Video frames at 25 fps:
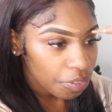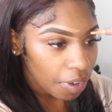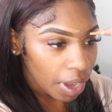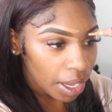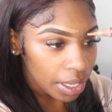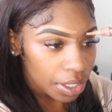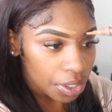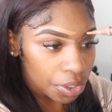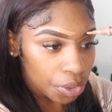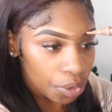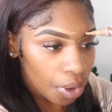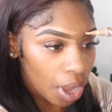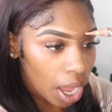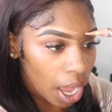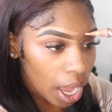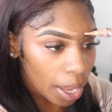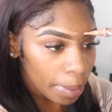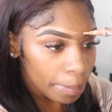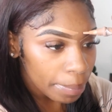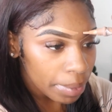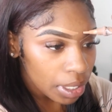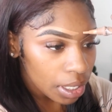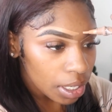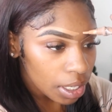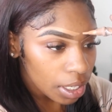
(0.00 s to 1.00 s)
find a new
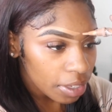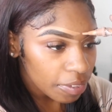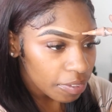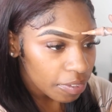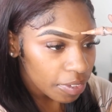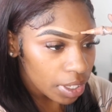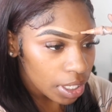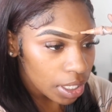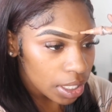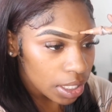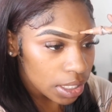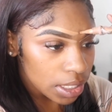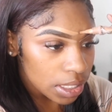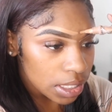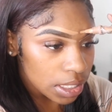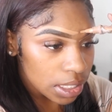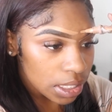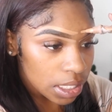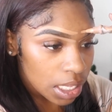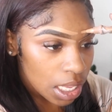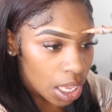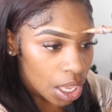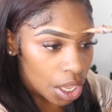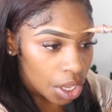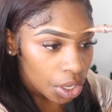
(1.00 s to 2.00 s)
hobby. If it's,
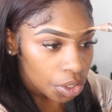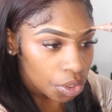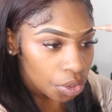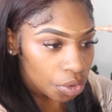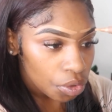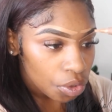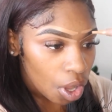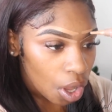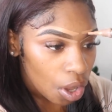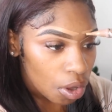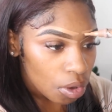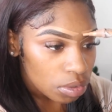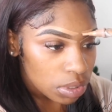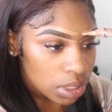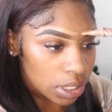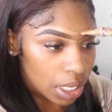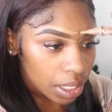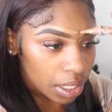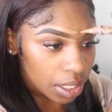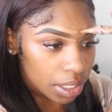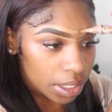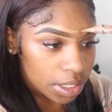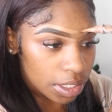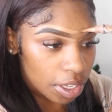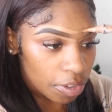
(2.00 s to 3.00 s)
you know,
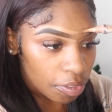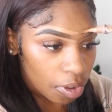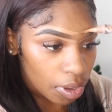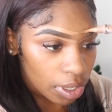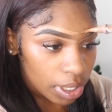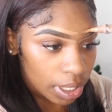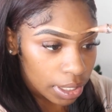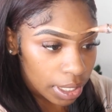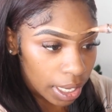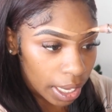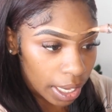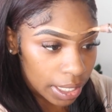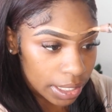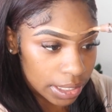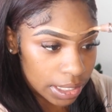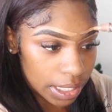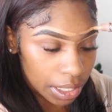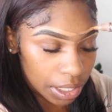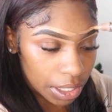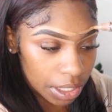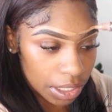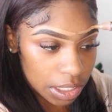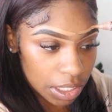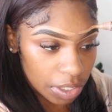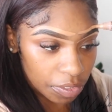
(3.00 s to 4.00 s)
take yourself on a date,
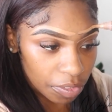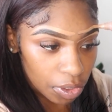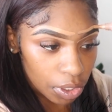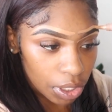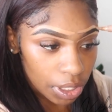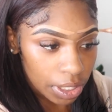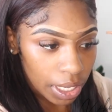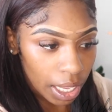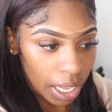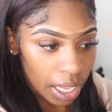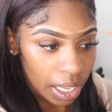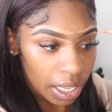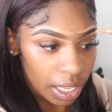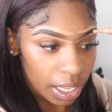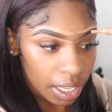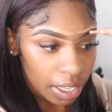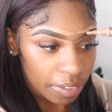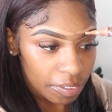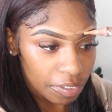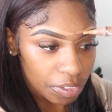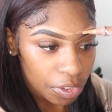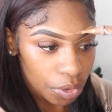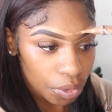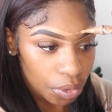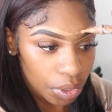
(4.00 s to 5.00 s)
take yourself on a date.
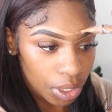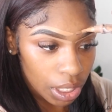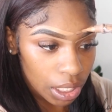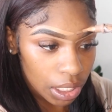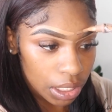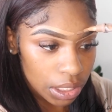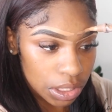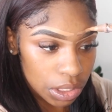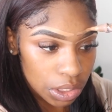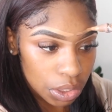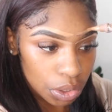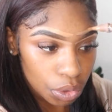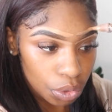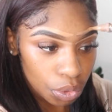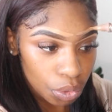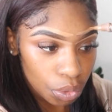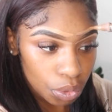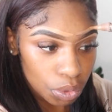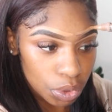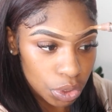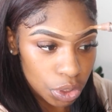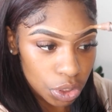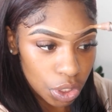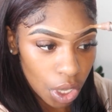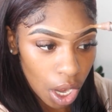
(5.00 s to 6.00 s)
If you need
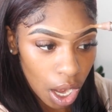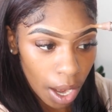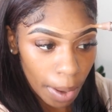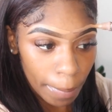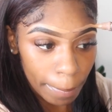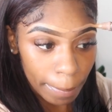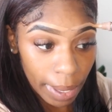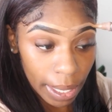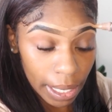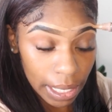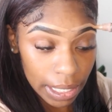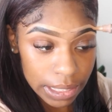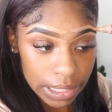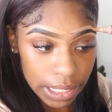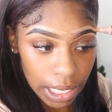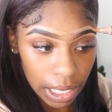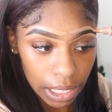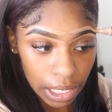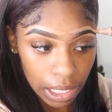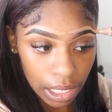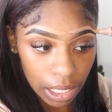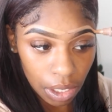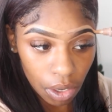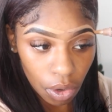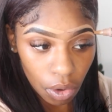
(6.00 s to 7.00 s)
to start
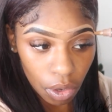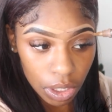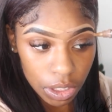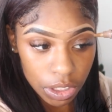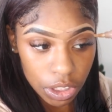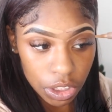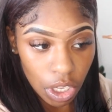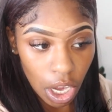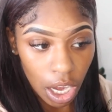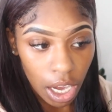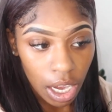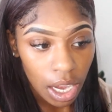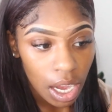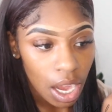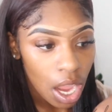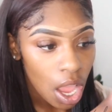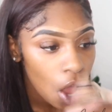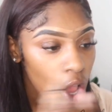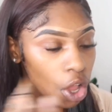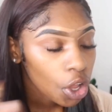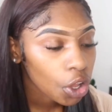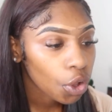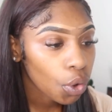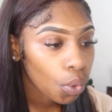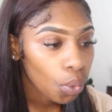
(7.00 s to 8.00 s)
meditating or start
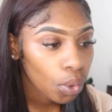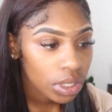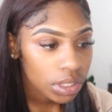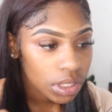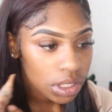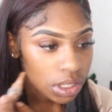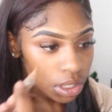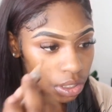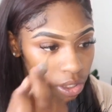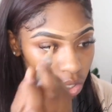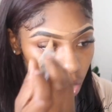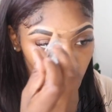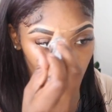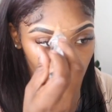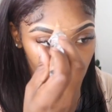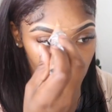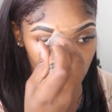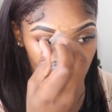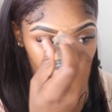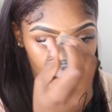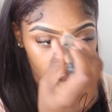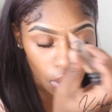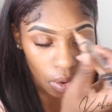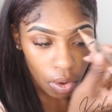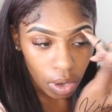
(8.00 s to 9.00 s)
going to
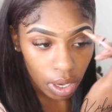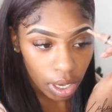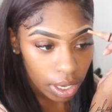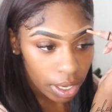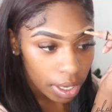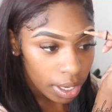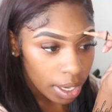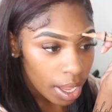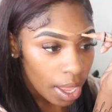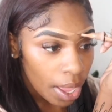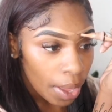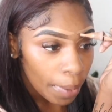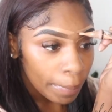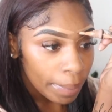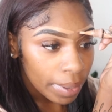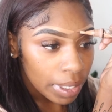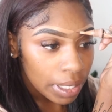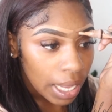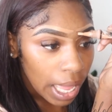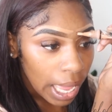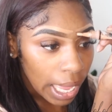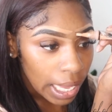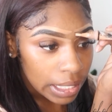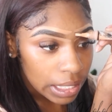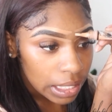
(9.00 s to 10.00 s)
yoga or
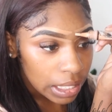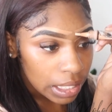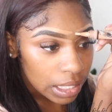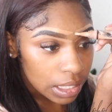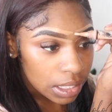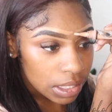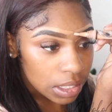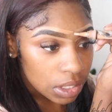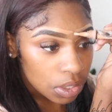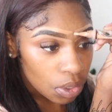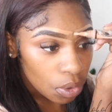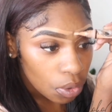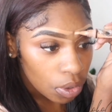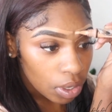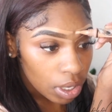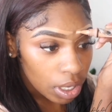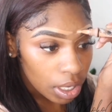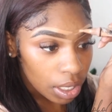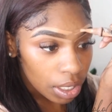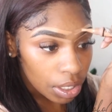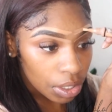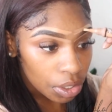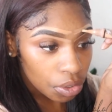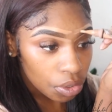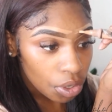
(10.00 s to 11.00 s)
Pilates
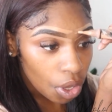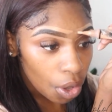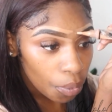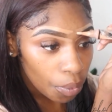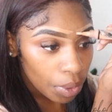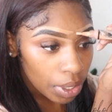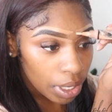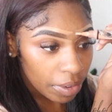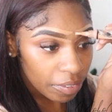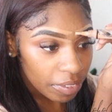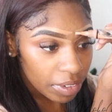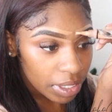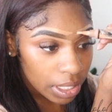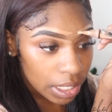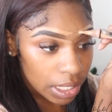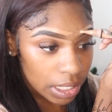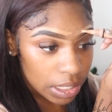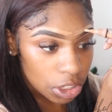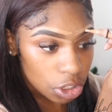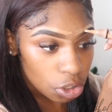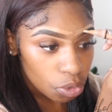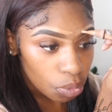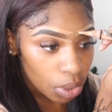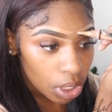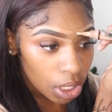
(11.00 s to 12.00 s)
or, you know, whatever it
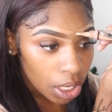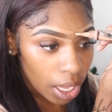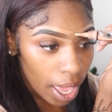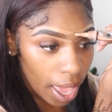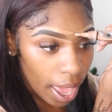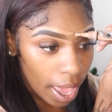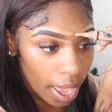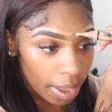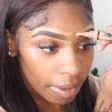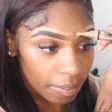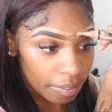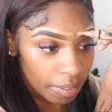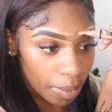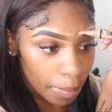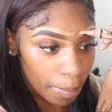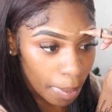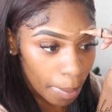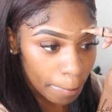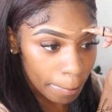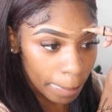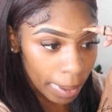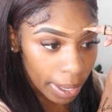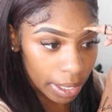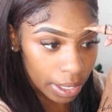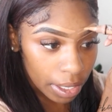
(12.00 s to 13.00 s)
is, you want to
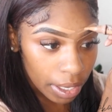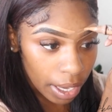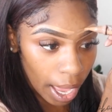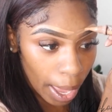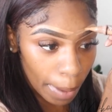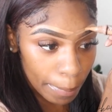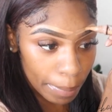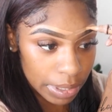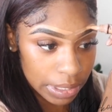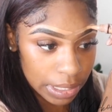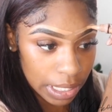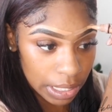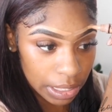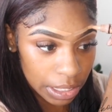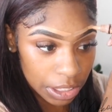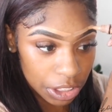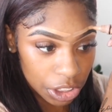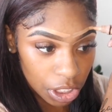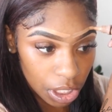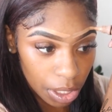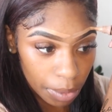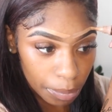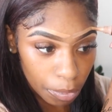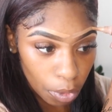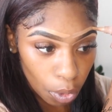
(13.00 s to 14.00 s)
have better habits at the
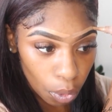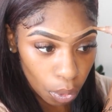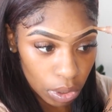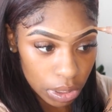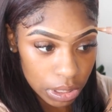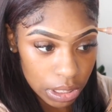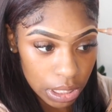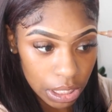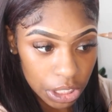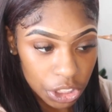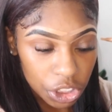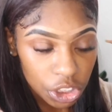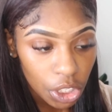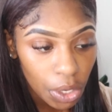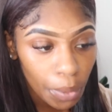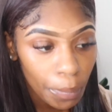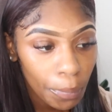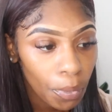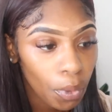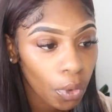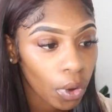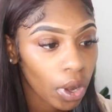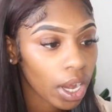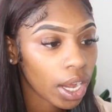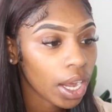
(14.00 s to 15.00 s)
gym, going to the gym
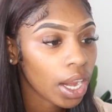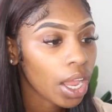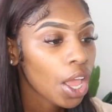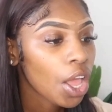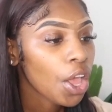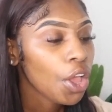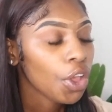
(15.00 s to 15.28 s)
more.